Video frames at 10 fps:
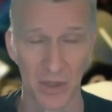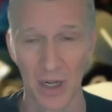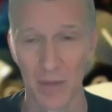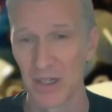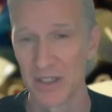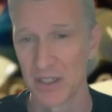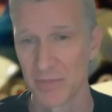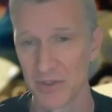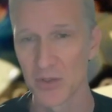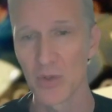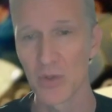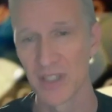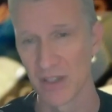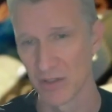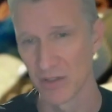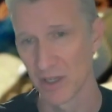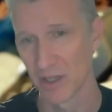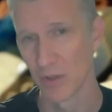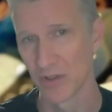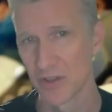I picked up the Storyteller's
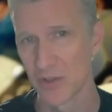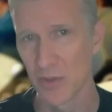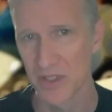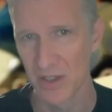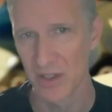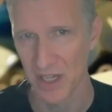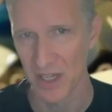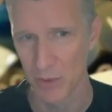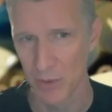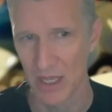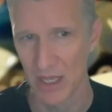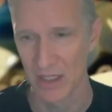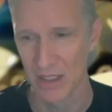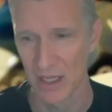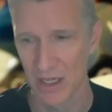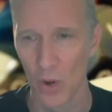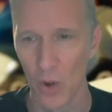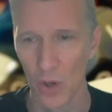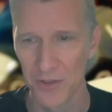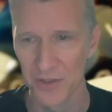Handbook, and the Storyteller's Handbook had an
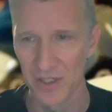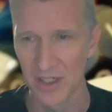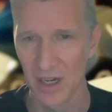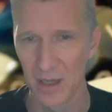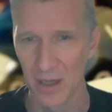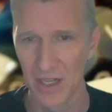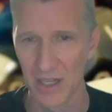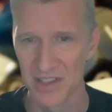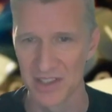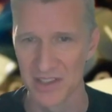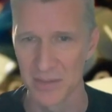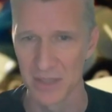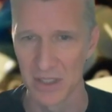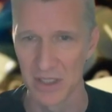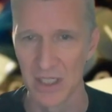alternate combat system in it